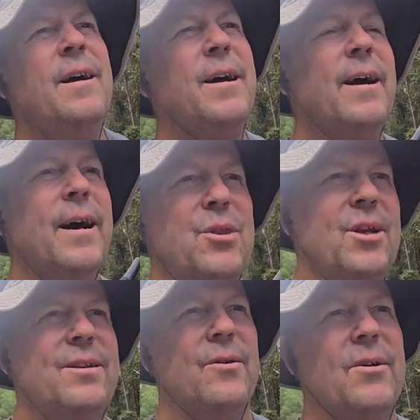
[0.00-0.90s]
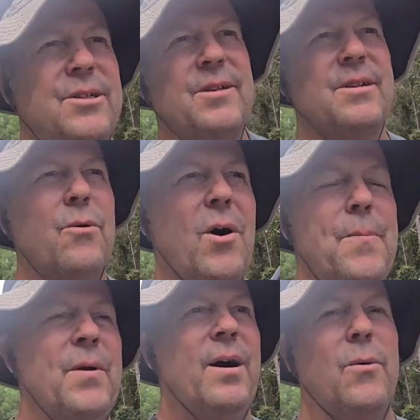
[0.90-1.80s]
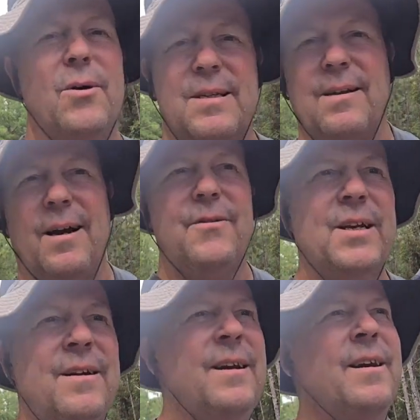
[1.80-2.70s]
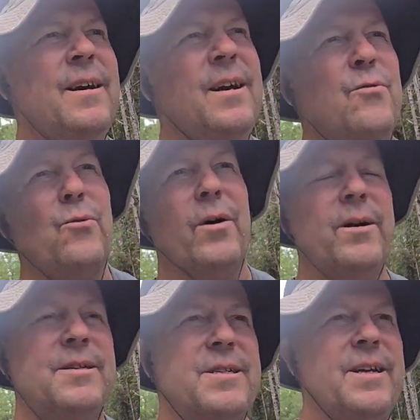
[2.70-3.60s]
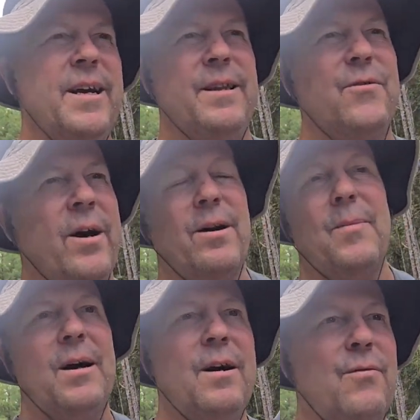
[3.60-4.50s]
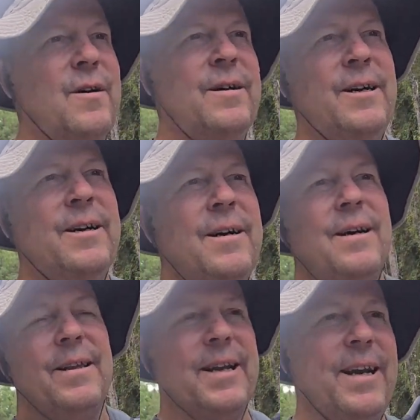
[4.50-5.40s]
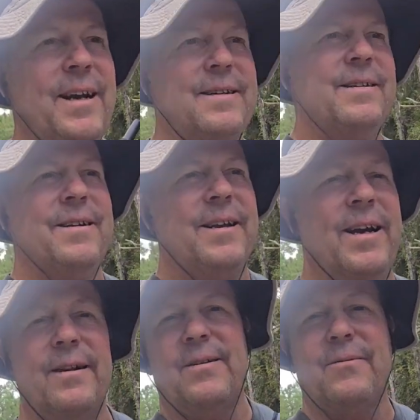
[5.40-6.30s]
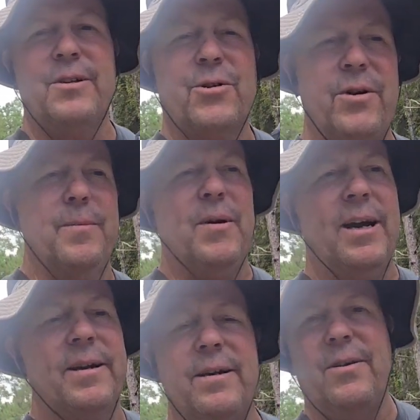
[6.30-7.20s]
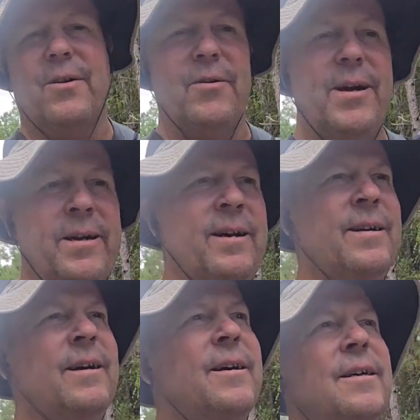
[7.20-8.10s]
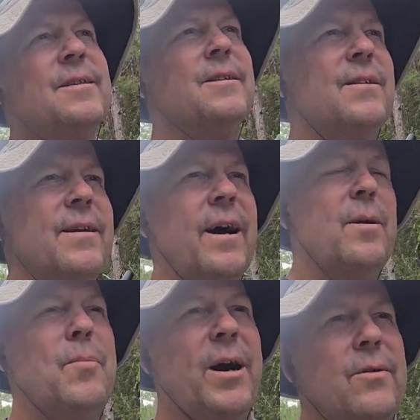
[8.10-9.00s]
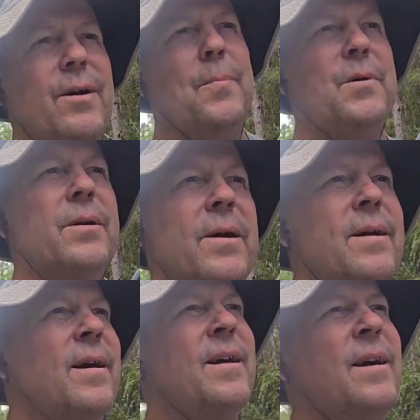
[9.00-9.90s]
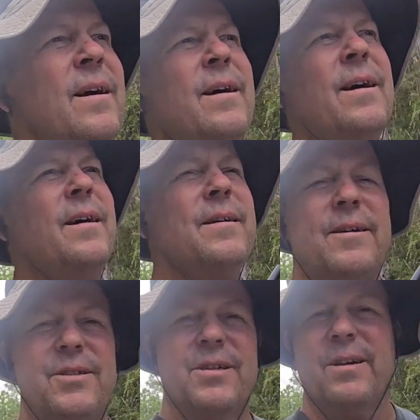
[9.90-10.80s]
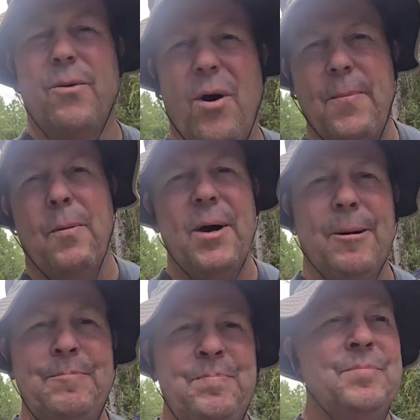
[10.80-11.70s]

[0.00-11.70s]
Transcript: And I think the Russians are wiping out what's left. And from what I understand, they've cut them off. They can't retreat back into Ukraine. So they got them bottled up in there, and they're just going to wipe them out.